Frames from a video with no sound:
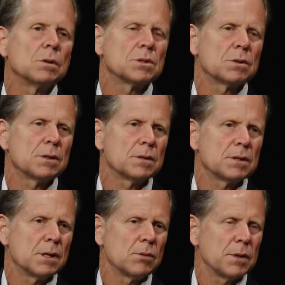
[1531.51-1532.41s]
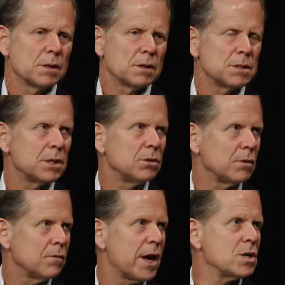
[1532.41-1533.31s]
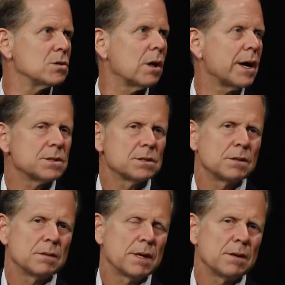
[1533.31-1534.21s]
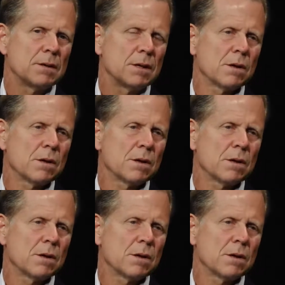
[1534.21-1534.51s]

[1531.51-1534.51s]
so that we can continue to evangelize and the